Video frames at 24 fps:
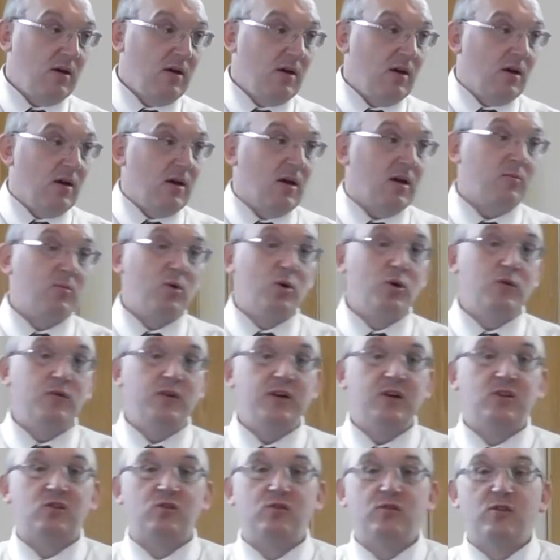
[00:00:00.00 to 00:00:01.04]
And
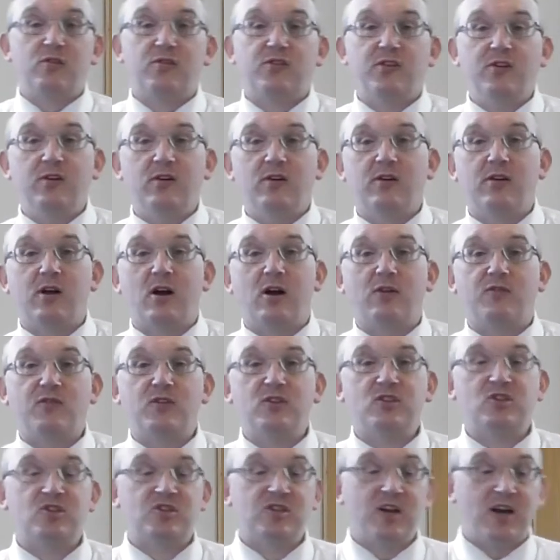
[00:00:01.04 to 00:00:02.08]
moving to the third
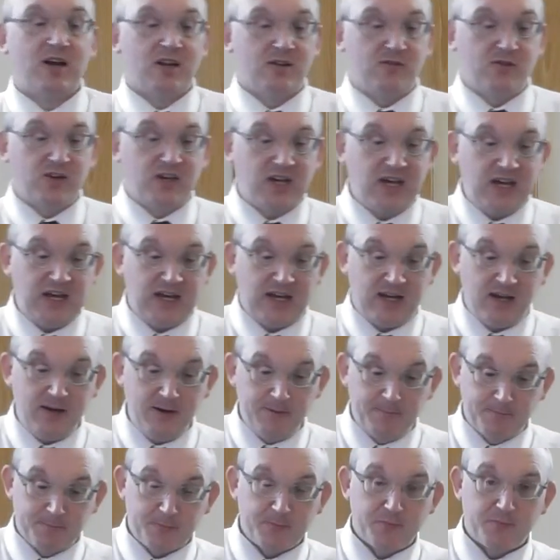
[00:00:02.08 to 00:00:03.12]
office, that of
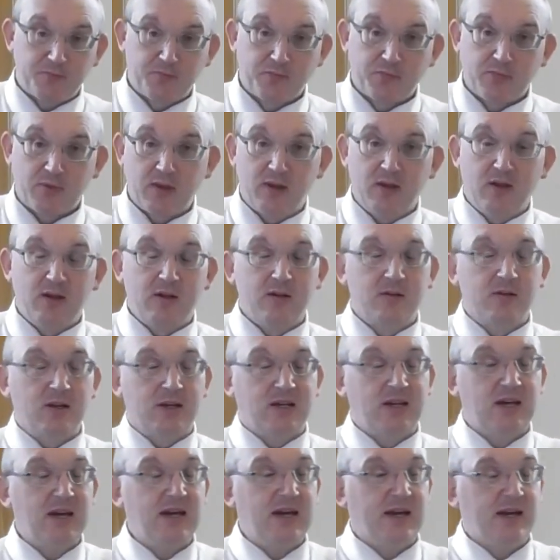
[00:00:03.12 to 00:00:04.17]
king, the
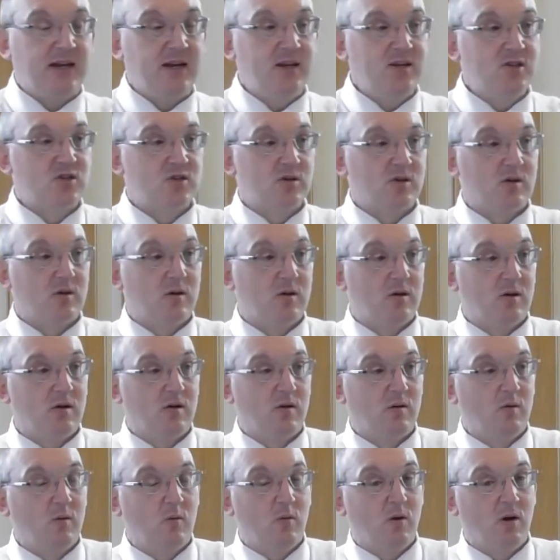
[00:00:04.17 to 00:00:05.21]
kings
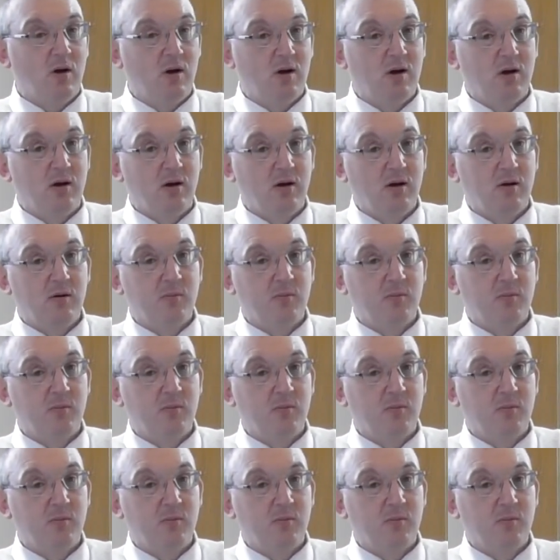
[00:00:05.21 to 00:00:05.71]
were